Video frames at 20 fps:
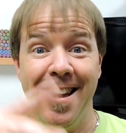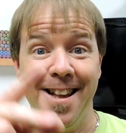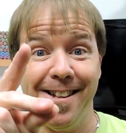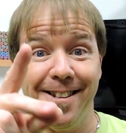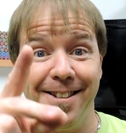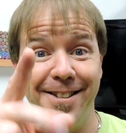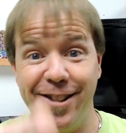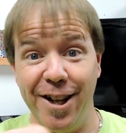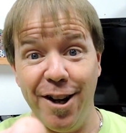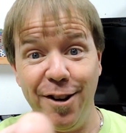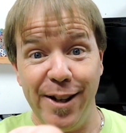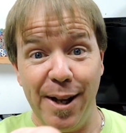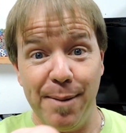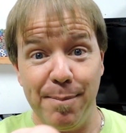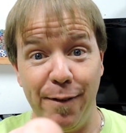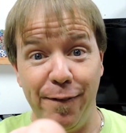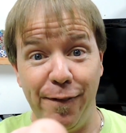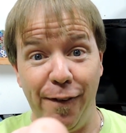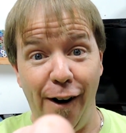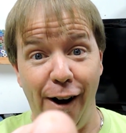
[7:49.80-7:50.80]
cell
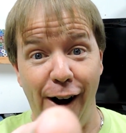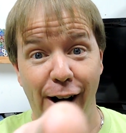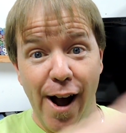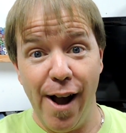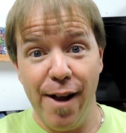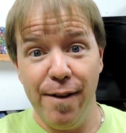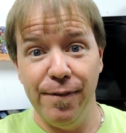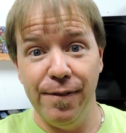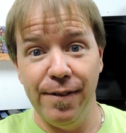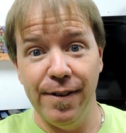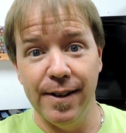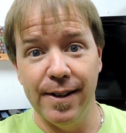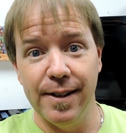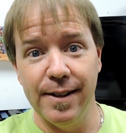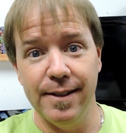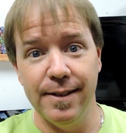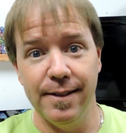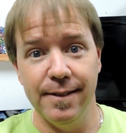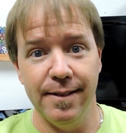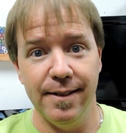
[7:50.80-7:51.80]
number five
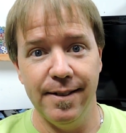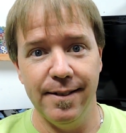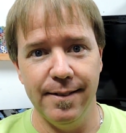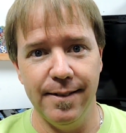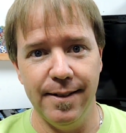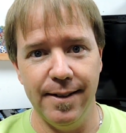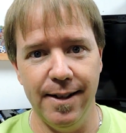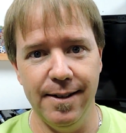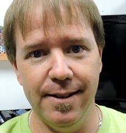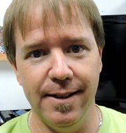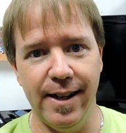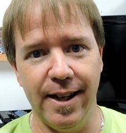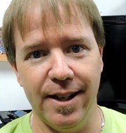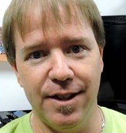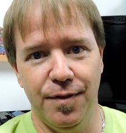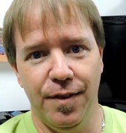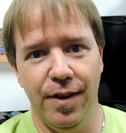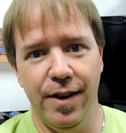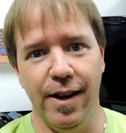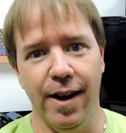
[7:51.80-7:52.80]
in the
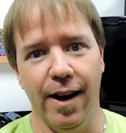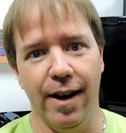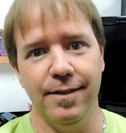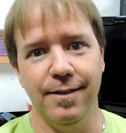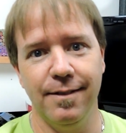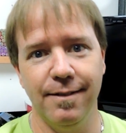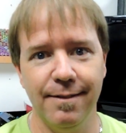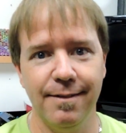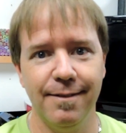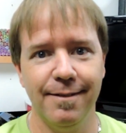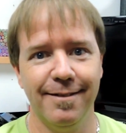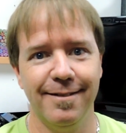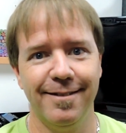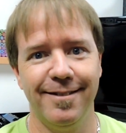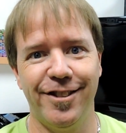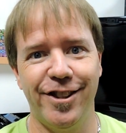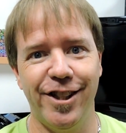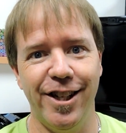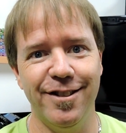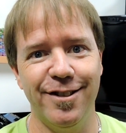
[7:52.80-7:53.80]
next video.
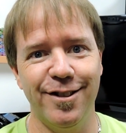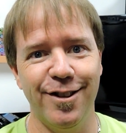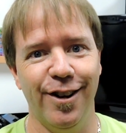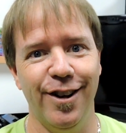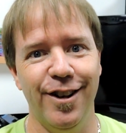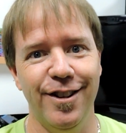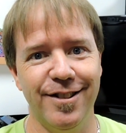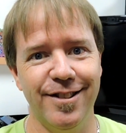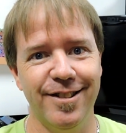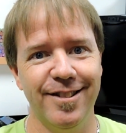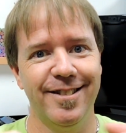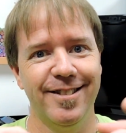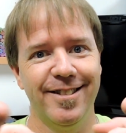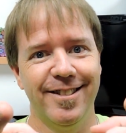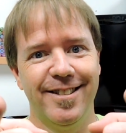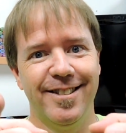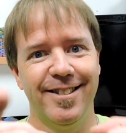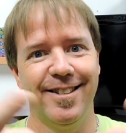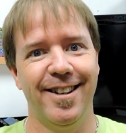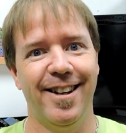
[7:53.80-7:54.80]
Cheers, guys,
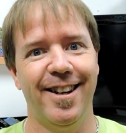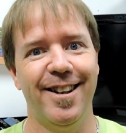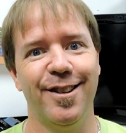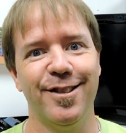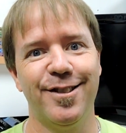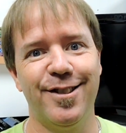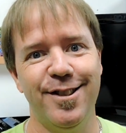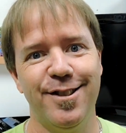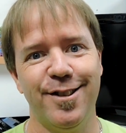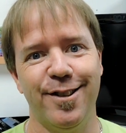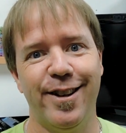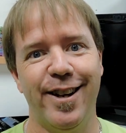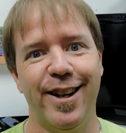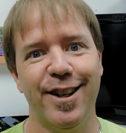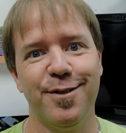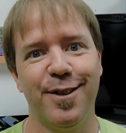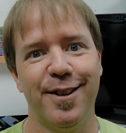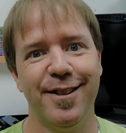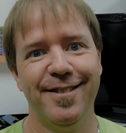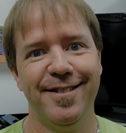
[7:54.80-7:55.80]
and I'll see you on the
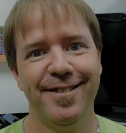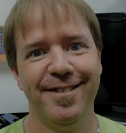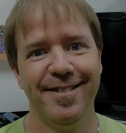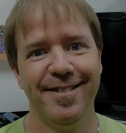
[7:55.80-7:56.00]
next one.